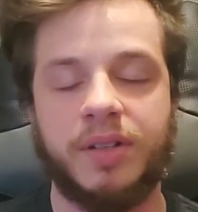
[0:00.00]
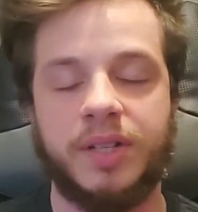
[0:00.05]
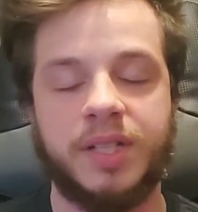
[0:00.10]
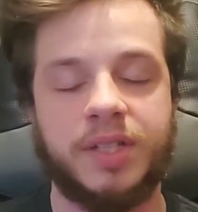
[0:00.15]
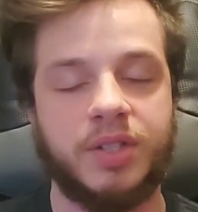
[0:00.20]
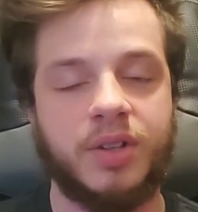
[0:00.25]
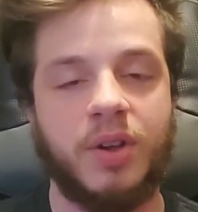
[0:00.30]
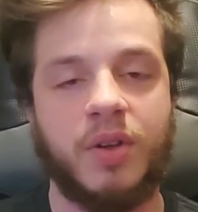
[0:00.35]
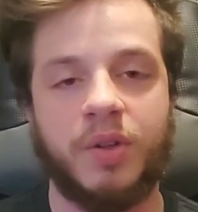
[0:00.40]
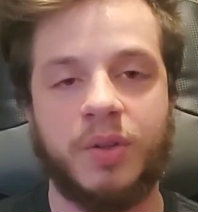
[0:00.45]

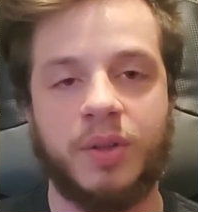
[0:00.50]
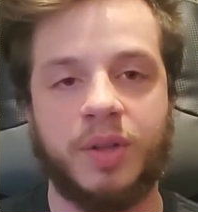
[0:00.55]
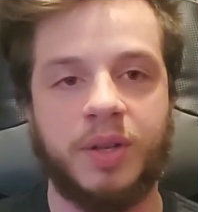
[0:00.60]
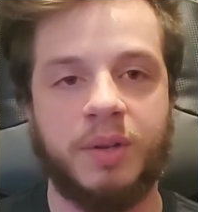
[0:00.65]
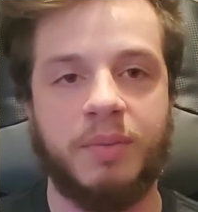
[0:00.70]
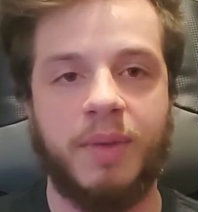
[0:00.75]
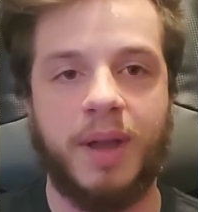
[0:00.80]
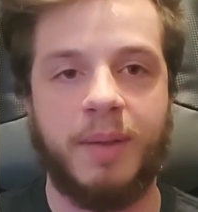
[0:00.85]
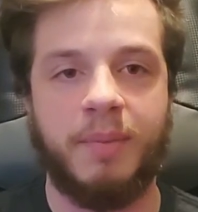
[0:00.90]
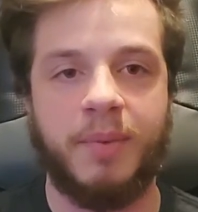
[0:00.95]
It's all good
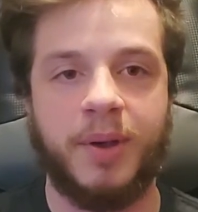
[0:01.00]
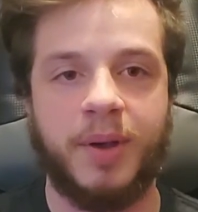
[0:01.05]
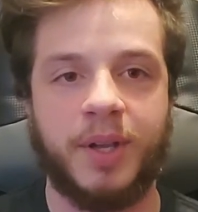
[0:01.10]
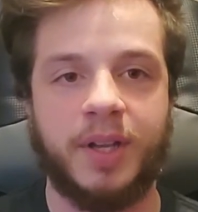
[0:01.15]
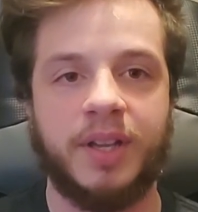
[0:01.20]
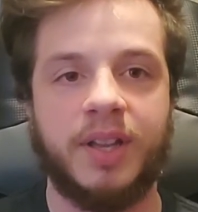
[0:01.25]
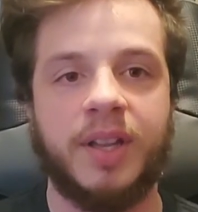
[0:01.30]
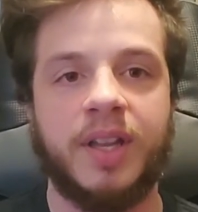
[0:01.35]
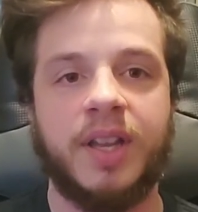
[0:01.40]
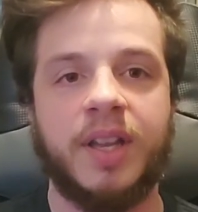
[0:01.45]
in my
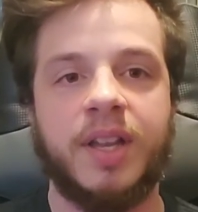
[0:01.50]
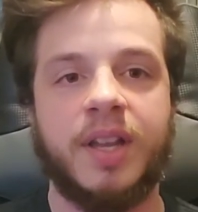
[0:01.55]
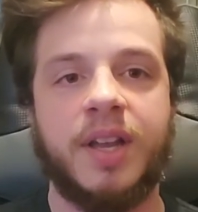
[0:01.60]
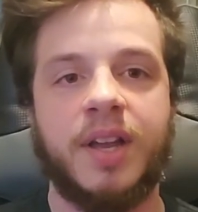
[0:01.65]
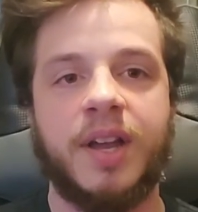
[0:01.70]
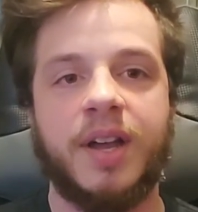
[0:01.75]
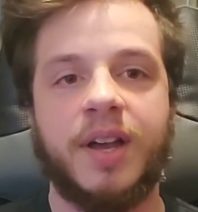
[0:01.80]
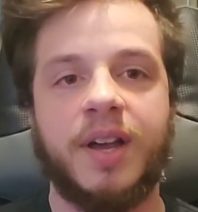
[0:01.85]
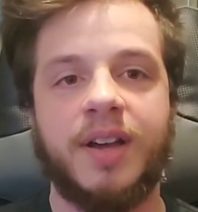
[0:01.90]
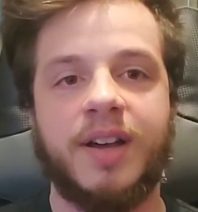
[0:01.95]
book.
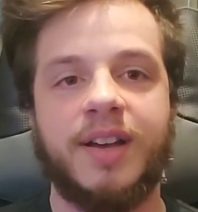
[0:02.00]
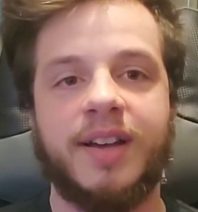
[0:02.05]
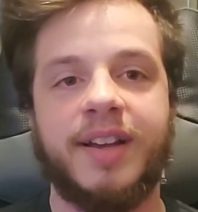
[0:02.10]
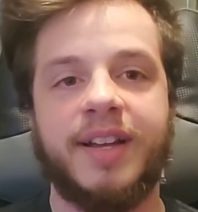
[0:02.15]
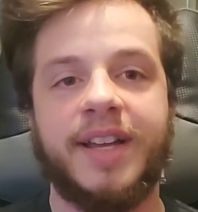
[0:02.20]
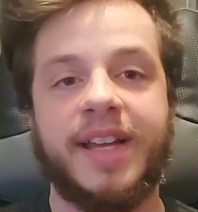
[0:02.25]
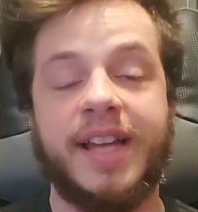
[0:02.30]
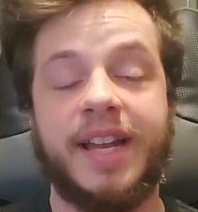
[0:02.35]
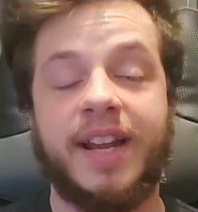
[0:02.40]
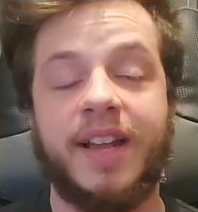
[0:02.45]

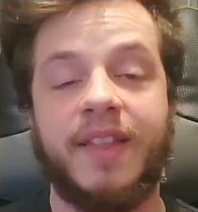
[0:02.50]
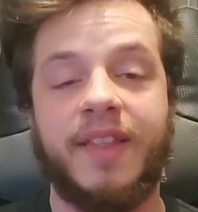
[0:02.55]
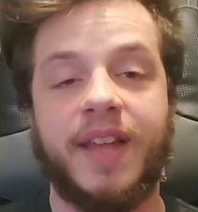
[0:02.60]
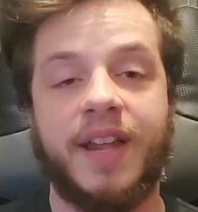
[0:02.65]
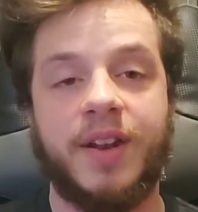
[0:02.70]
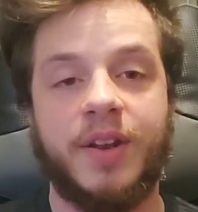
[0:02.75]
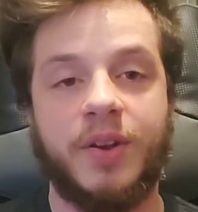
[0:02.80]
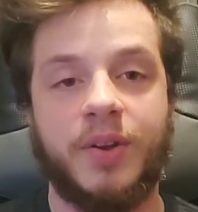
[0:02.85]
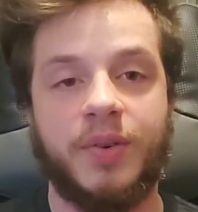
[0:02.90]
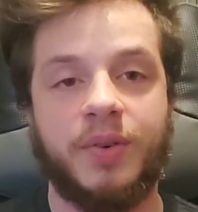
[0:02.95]
And on
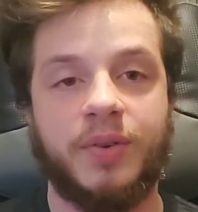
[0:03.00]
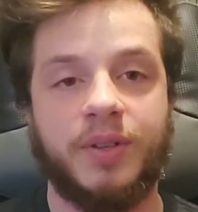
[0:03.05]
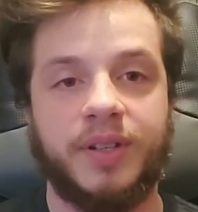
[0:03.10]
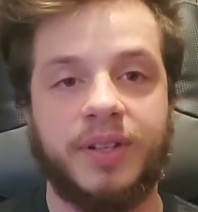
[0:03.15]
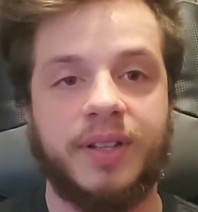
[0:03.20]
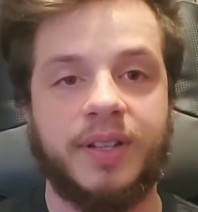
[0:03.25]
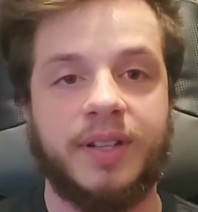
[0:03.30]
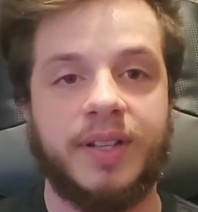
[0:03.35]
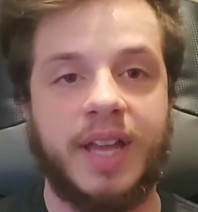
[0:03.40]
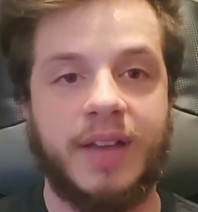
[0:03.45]
that note,
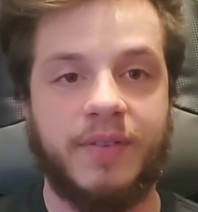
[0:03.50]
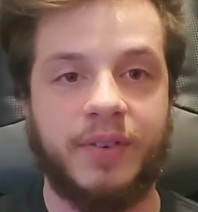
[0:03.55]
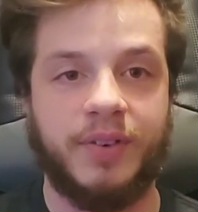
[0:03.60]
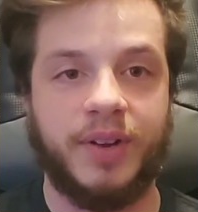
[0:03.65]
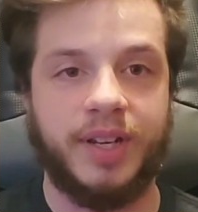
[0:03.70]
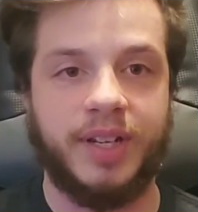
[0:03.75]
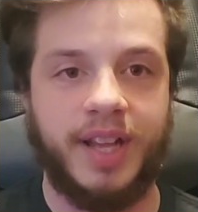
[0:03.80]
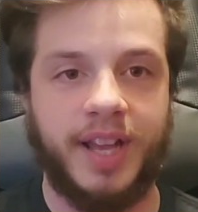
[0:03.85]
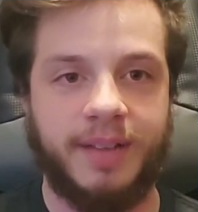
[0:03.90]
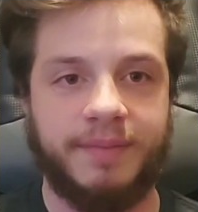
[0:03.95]
have a
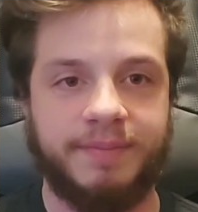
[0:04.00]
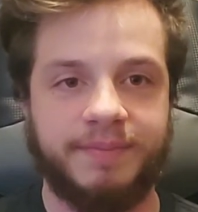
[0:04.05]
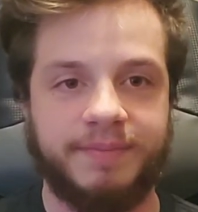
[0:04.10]
great day.